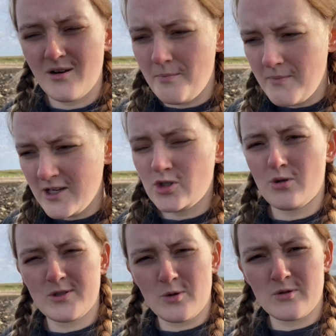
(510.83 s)
Mid
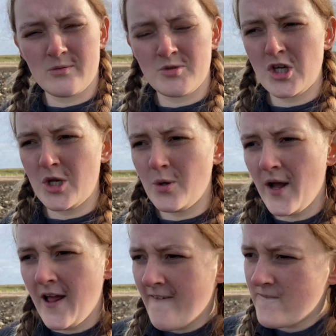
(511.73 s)
shore is awesome too.
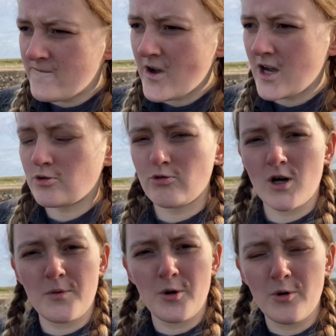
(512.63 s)
First
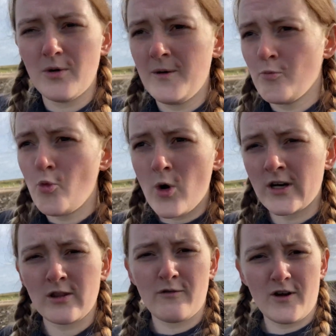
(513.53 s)
rock pool,
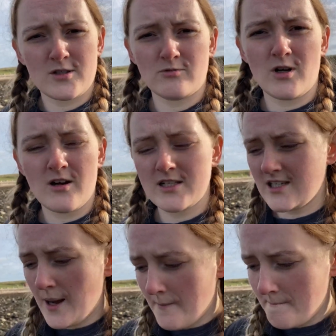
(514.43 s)
one of the first
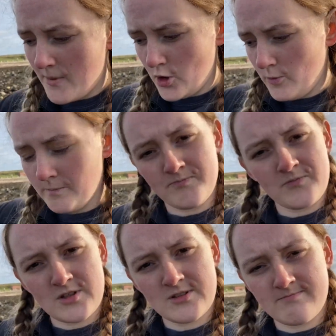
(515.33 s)
rocks, boom.
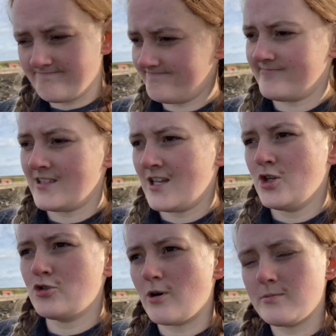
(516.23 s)

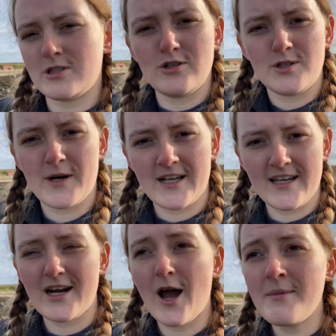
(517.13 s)
Dropped a nudibranch
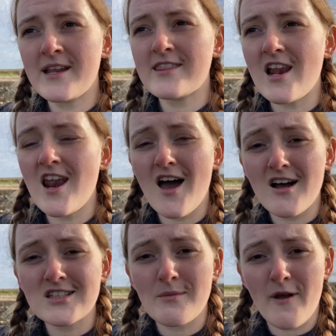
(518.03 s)
in. I mean, the
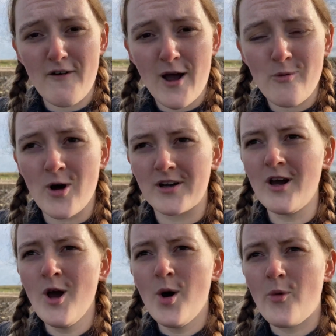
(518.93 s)
last time I found one
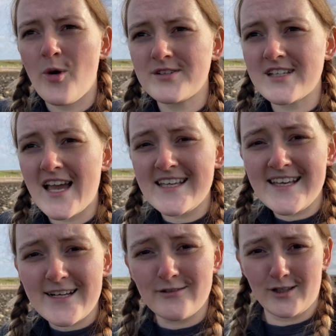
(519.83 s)
was a
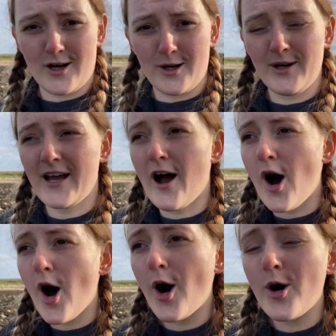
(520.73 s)
year ago, like a
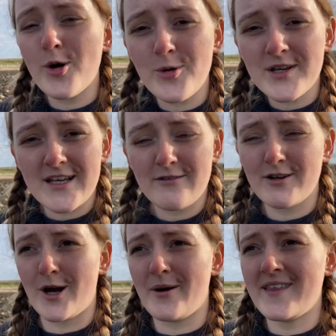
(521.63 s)
whole year
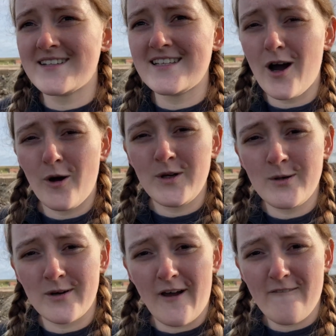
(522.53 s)
ago, and that's the only
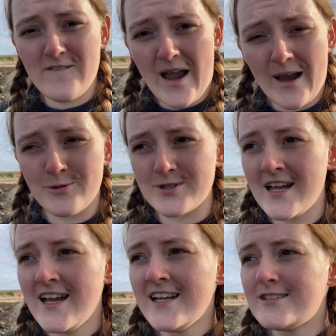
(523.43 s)
one I found.
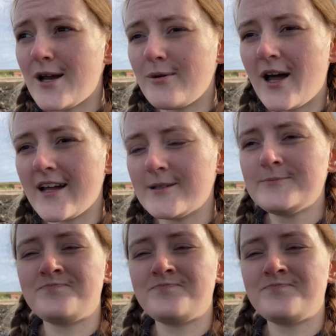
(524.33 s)
So like.